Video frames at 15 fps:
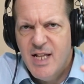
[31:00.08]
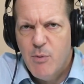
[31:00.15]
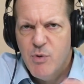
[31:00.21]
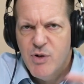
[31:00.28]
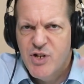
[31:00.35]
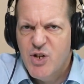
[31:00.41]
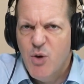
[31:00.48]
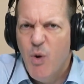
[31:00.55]
that
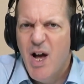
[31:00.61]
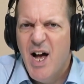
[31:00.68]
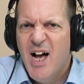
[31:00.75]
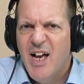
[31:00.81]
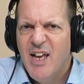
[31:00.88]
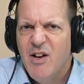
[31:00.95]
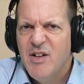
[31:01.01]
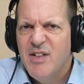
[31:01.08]
were so
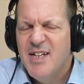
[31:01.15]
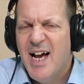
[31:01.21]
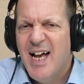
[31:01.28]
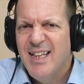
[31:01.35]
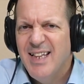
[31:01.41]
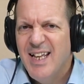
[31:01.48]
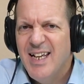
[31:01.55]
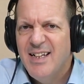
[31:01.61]
high on
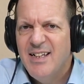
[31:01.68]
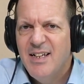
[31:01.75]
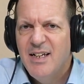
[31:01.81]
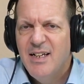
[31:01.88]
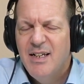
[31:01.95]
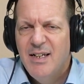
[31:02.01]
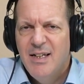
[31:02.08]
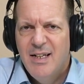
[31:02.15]
Thailand,
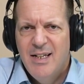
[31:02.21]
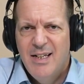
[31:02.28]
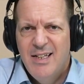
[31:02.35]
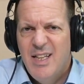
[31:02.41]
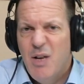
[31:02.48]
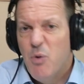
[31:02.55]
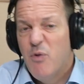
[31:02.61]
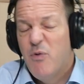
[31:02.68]

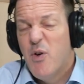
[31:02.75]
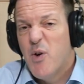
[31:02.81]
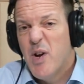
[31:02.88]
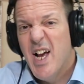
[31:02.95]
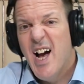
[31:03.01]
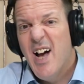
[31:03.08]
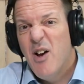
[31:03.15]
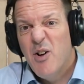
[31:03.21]
they were
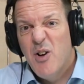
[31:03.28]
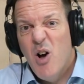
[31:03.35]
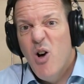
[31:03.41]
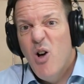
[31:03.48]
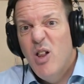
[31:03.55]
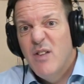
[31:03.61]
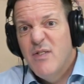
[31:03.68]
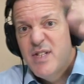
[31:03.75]
very high on
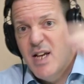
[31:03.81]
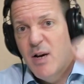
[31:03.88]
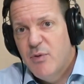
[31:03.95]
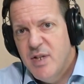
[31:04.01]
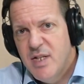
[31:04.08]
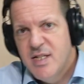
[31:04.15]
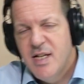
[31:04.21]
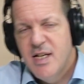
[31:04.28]
all of
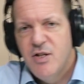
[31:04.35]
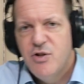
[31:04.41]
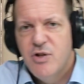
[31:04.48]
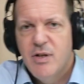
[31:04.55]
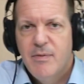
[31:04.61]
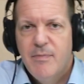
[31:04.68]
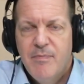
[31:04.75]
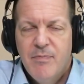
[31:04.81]
Southeast
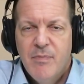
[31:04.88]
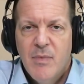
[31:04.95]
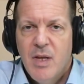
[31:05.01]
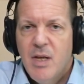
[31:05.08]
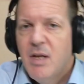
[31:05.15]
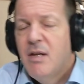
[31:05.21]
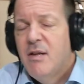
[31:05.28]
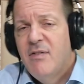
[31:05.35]
Asia.
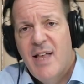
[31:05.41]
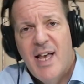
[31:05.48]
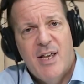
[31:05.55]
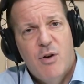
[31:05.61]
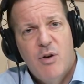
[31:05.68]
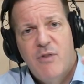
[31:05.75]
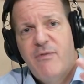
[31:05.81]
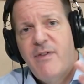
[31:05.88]

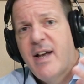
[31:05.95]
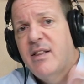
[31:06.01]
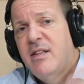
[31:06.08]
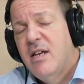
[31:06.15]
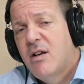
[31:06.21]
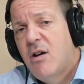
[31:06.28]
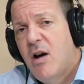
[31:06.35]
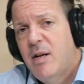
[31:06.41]
That could affect
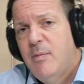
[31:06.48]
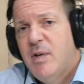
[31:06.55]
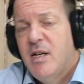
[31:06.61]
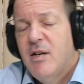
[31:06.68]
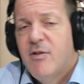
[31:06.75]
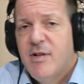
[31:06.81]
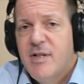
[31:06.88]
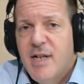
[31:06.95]
the economy
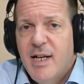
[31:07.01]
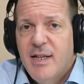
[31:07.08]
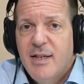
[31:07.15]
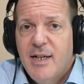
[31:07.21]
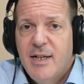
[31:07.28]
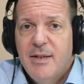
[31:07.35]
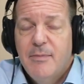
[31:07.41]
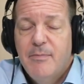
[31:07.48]
here in
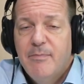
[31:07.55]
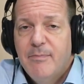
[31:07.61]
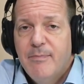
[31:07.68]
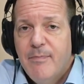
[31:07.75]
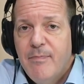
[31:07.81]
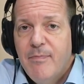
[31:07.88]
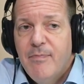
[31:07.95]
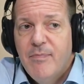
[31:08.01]
Thailand,
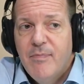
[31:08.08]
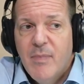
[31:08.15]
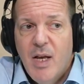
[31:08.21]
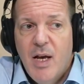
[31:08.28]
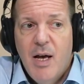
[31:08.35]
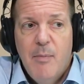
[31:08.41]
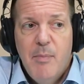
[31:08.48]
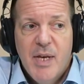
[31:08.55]

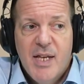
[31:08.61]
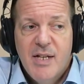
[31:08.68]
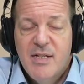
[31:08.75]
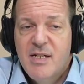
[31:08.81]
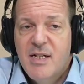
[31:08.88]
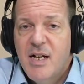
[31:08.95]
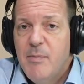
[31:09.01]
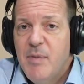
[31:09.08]
because
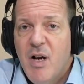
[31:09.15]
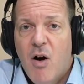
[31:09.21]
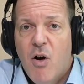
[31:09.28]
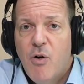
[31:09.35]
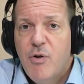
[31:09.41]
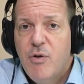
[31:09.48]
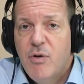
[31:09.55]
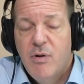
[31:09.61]
it's going to be
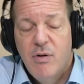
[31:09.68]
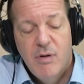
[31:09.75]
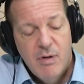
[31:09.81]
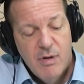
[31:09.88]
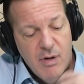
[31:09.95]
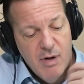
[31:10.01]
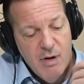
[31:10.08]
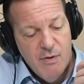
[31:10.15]
harder
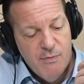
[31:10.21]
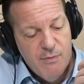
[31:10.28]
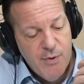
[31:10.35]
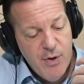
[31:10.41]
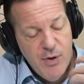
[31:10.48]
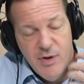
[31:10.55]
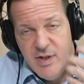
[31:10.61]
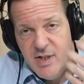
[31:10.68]
for
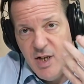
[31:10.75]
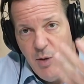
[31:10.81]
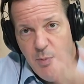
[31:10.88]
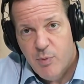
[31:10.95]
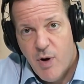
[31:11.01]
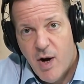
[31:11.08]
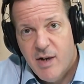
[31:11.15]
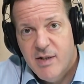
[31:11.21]
you to sell
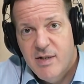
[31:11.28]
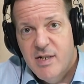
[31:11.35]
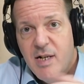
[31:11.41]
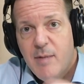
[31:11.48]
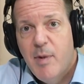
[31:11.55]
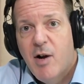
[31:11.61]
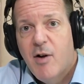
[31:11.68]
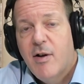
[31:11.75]
products
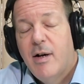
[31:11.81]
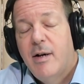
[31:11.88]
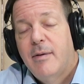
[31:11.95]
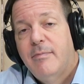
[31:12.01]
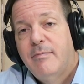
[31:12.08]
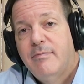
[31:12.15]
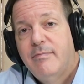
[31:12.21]
in America,